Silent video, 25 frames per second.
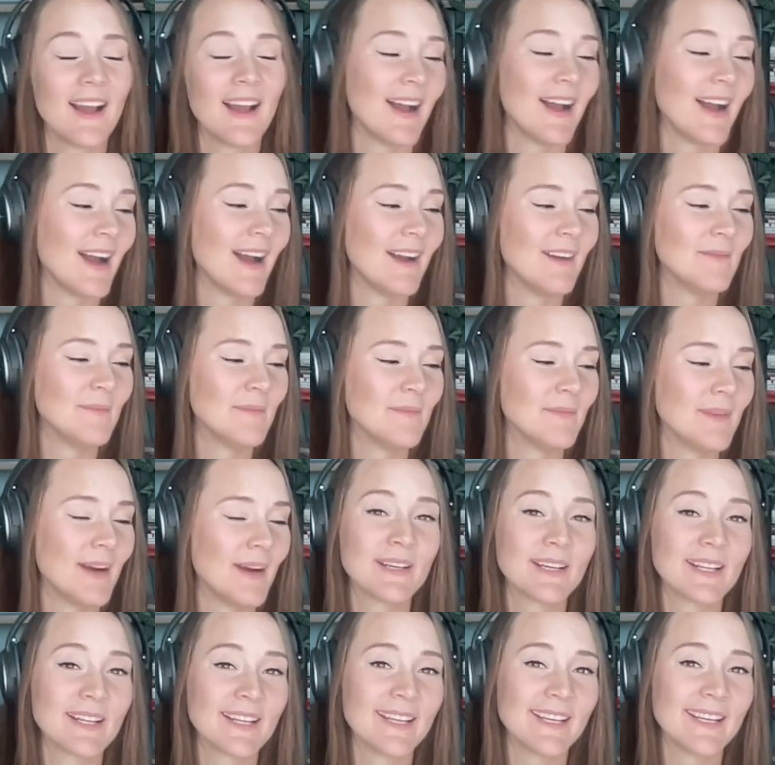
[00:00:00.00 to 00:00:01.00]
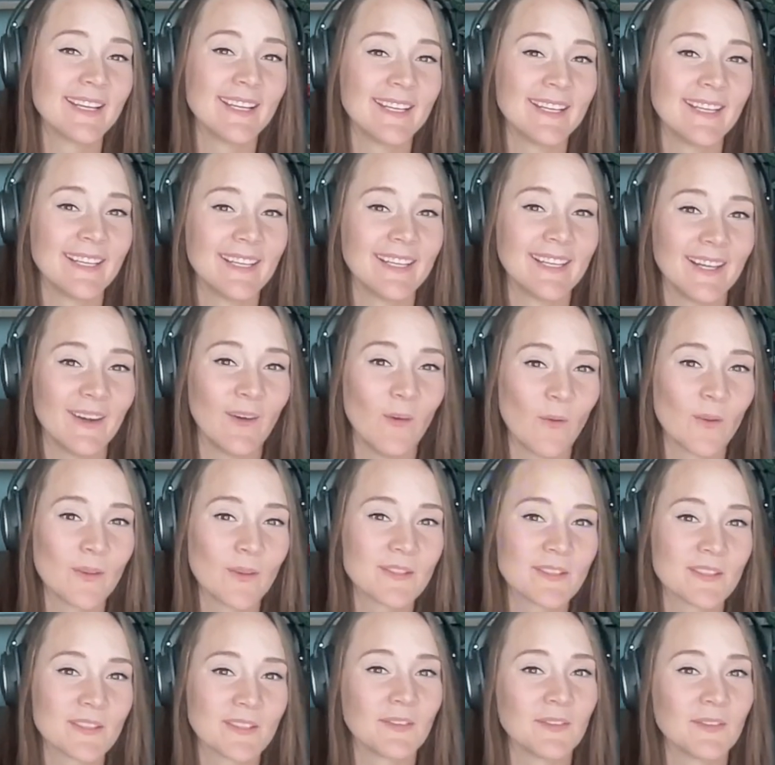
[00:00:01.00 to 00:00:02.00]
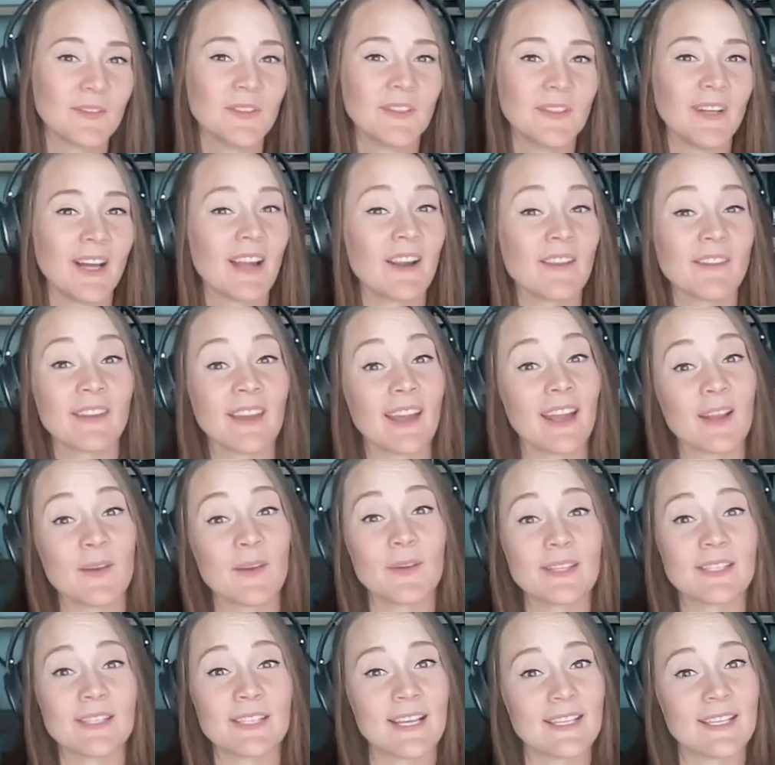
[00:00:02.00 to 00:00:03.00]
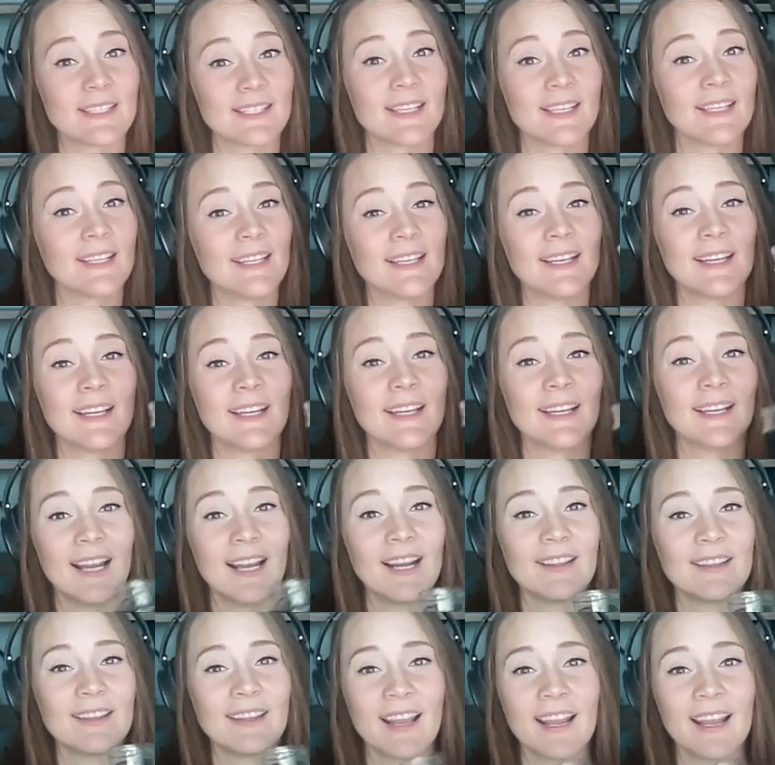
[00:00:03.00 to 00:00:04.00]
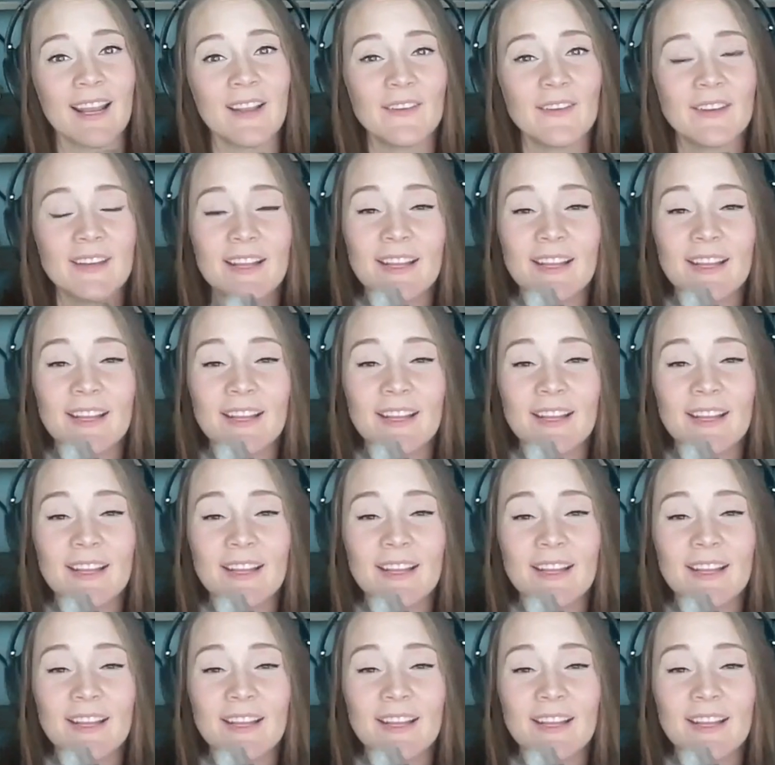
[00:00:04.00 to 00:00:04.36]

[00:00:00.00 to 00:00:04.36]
I'm pretty old school. I don't think anyone says it. I don't think anyone